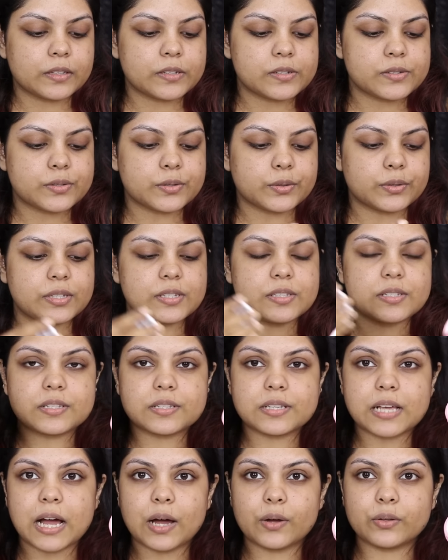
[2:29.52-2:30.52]
so this
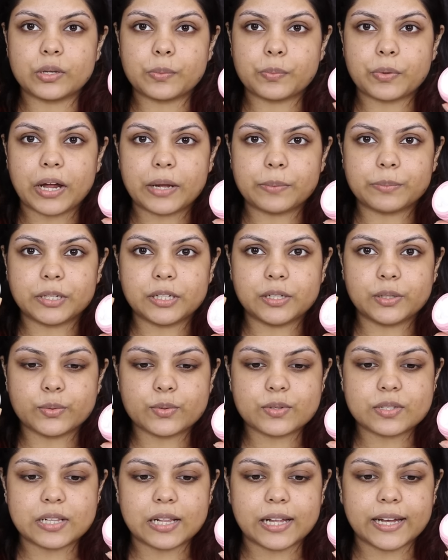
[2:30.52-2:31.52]
is how the primer
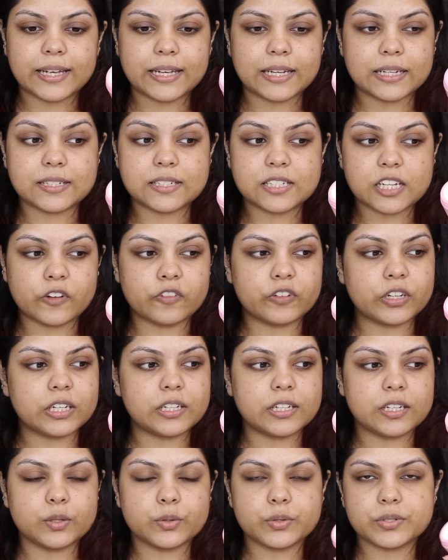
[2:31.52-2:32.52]
looks like. It
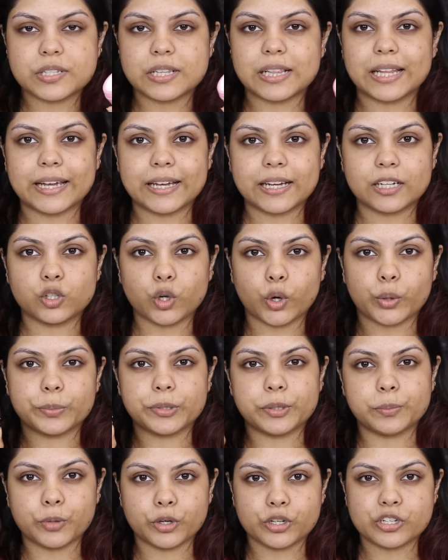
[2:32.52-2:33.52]
definitely looks like a
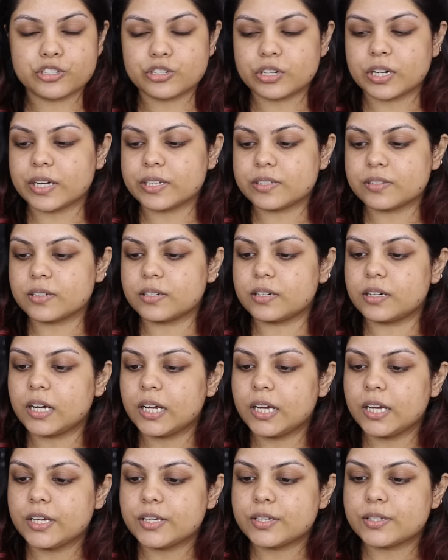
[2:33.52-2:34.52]
normal moisturizer,
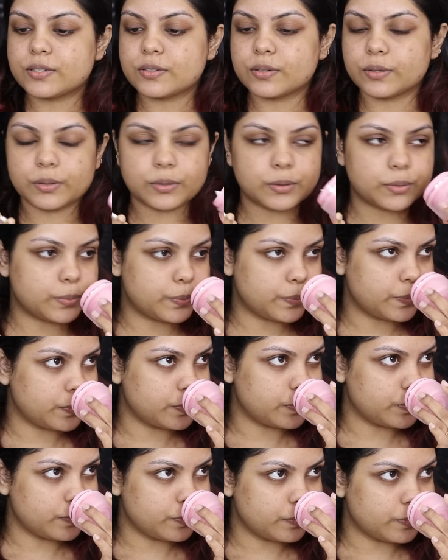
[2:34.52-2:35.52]
so
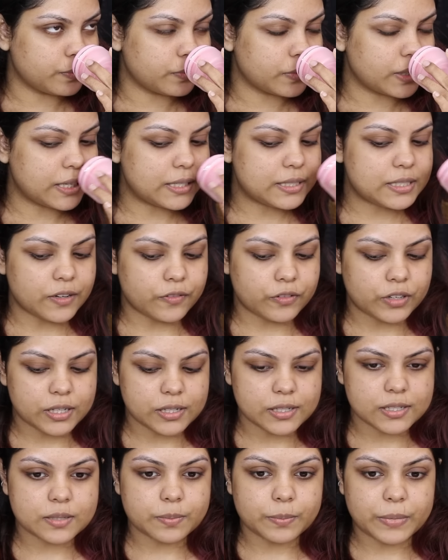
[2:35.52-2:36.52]
it
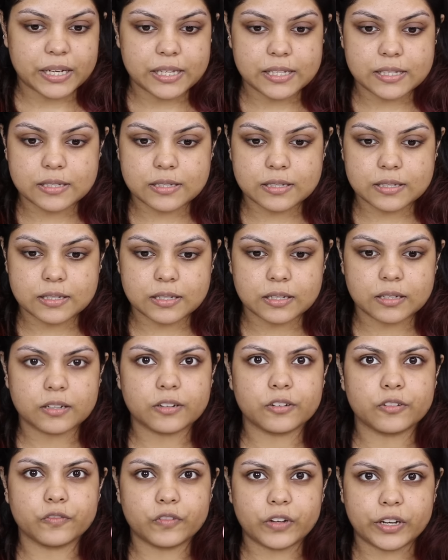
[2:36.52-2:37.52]
definitely smells
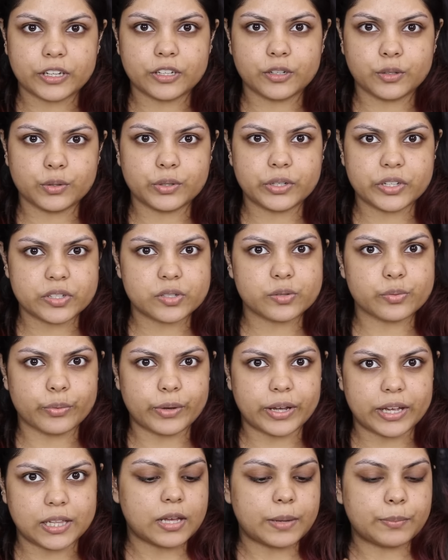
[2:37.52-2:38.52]
very good as
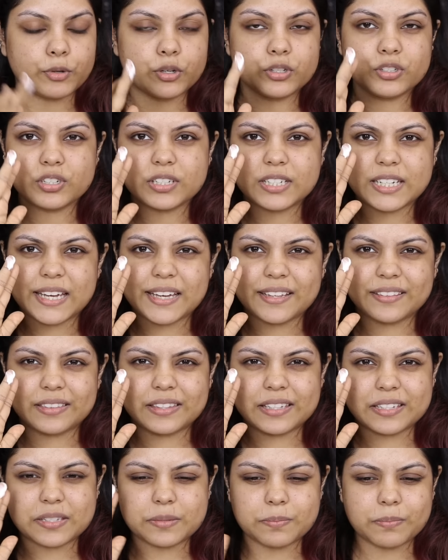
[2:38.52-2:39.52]
well. So I'm going to take
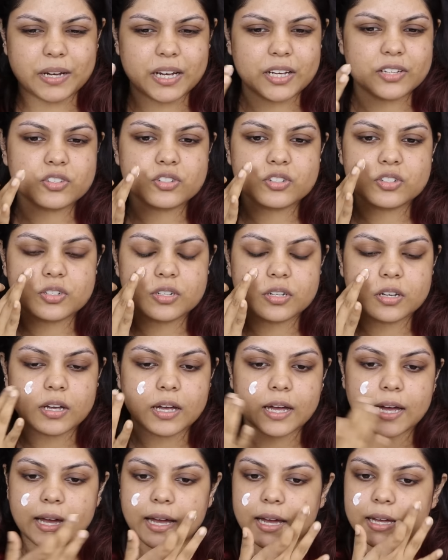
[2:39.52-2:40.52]
this much
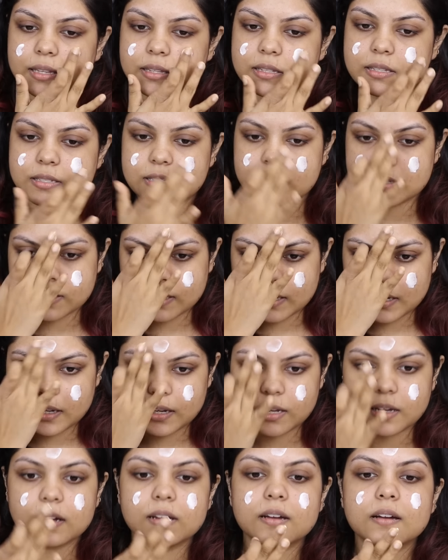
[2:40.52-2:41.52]
and
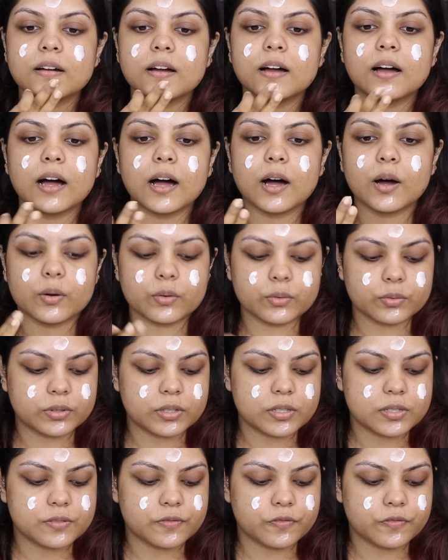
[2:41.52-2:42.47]
see how this